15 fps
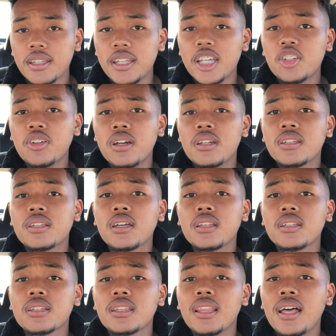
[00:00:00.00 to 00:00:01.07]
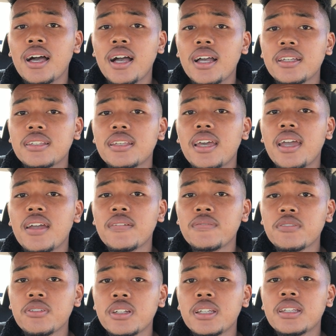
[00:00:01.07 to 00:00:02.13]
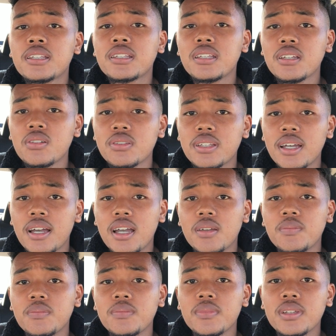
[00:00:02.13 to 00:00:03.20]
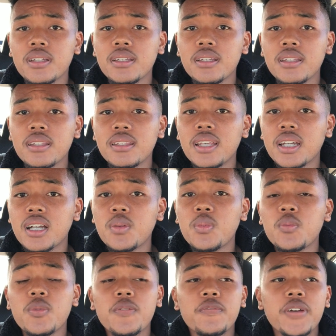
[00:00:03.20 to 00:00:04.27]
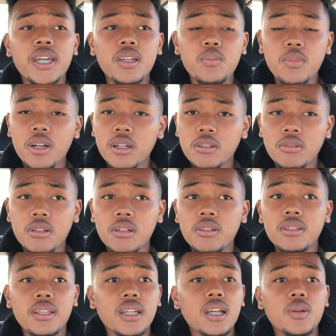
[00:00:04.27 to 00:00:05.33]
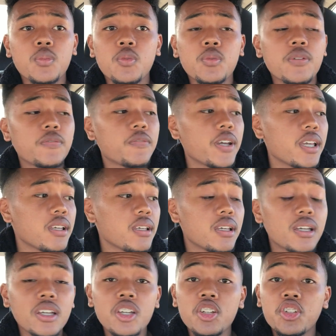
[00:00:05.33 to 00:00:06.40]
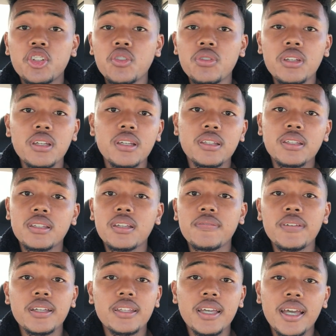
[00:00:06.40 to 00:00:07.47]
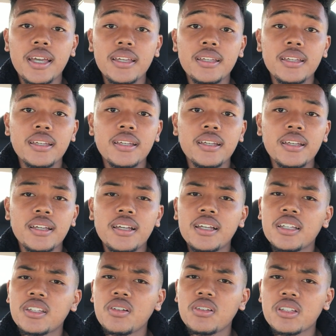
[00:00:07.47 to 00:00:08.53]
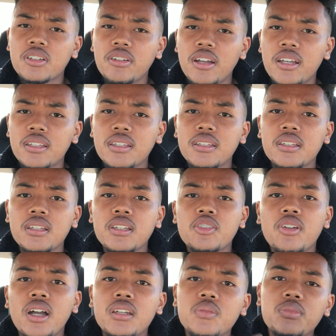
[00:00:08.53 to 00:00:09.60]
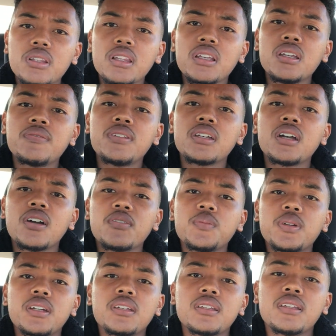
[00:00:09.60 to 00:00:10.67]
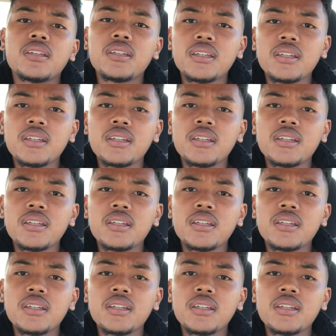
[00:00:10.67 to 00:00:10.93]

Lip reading: They try to tell us lies every single time. They come up with fake murderers. They come up with fake shootings and stuff like that. So it's crazy to try to believe the government.